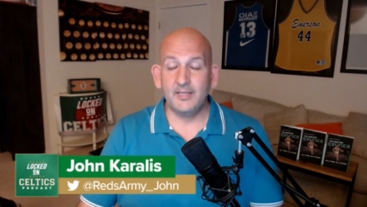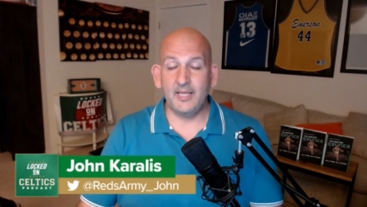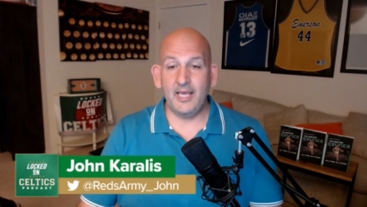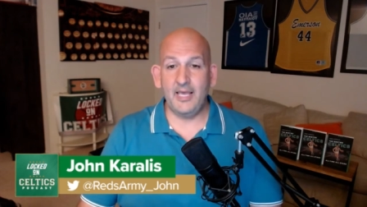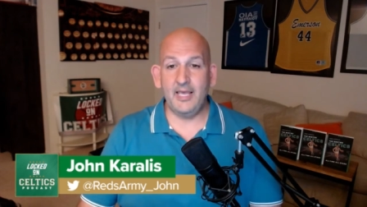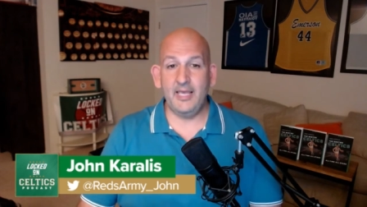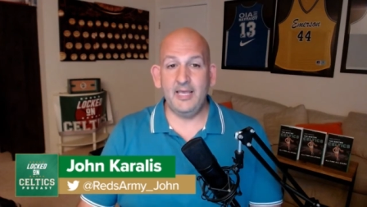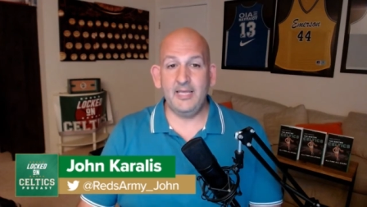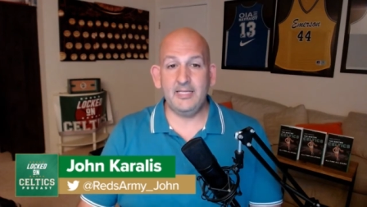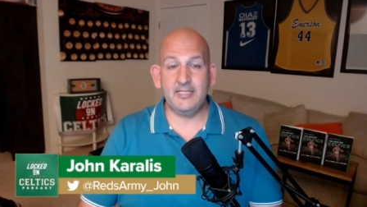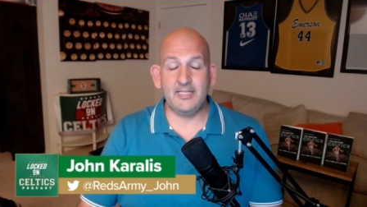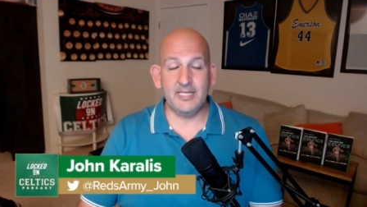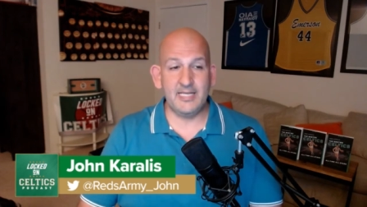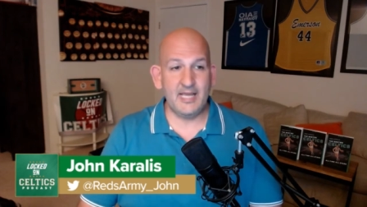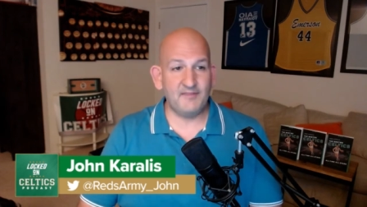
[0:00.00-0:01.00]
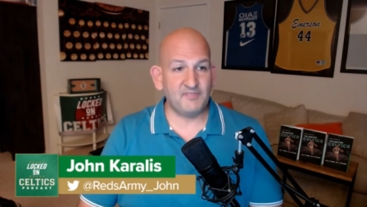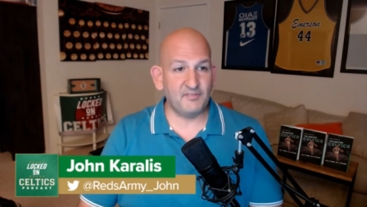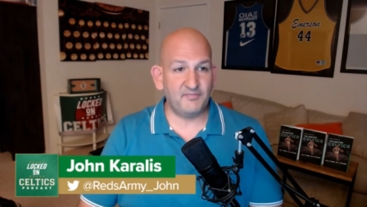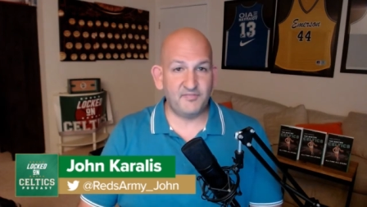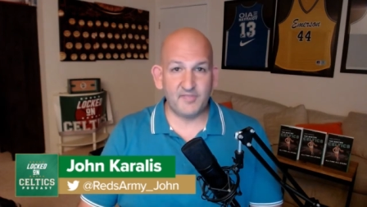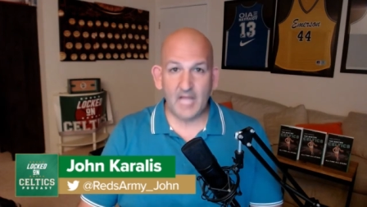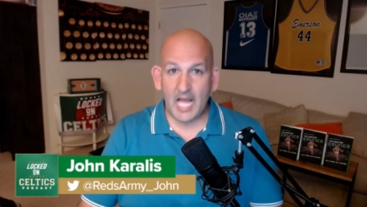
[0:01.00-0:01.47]
They didn't have to
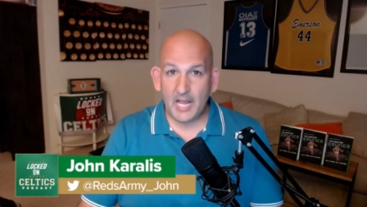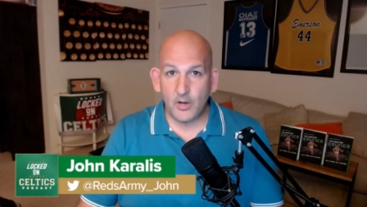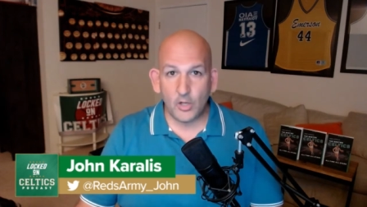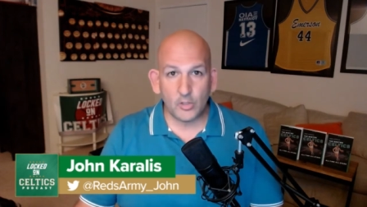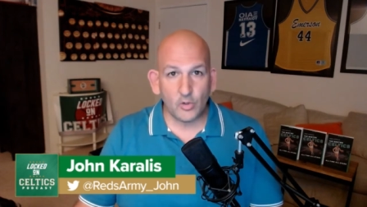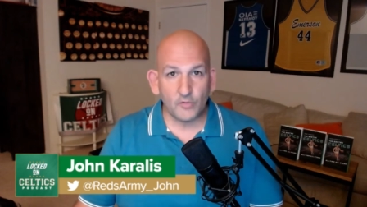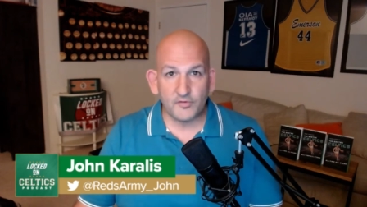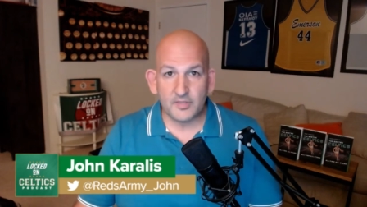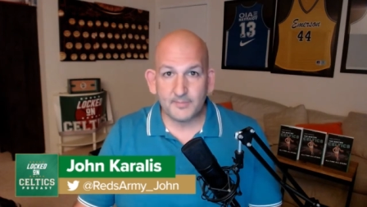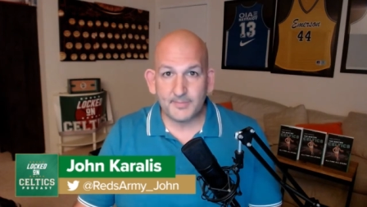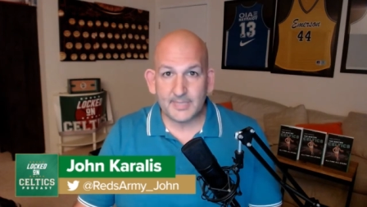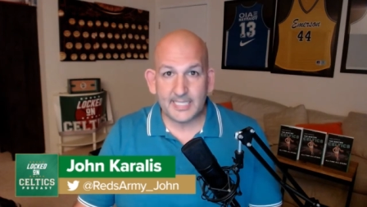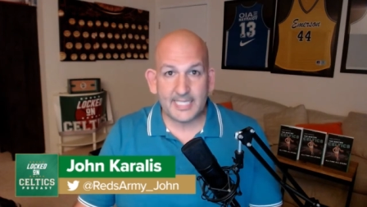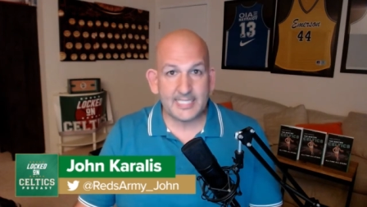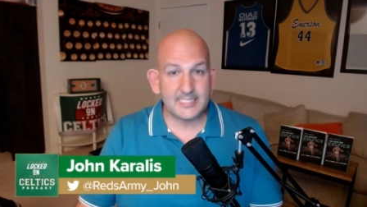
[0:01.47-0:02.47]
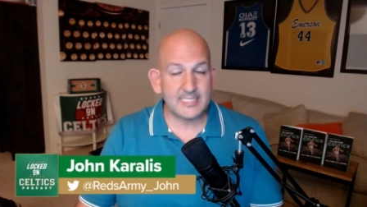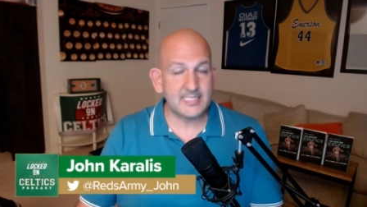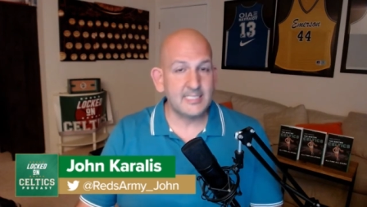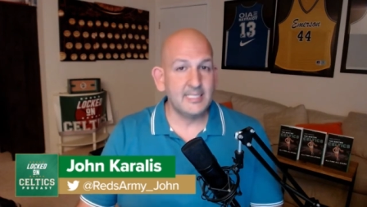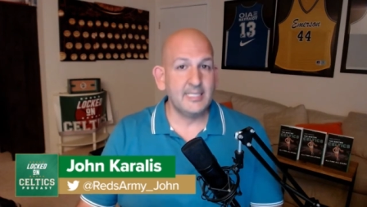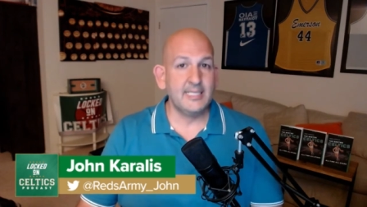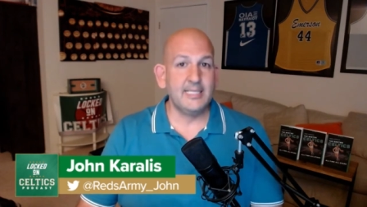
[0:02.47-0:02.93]
fly all over the
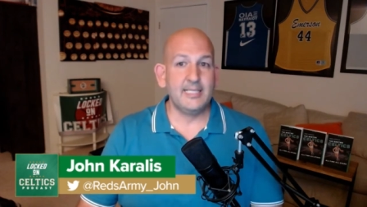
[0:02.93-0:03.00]
place.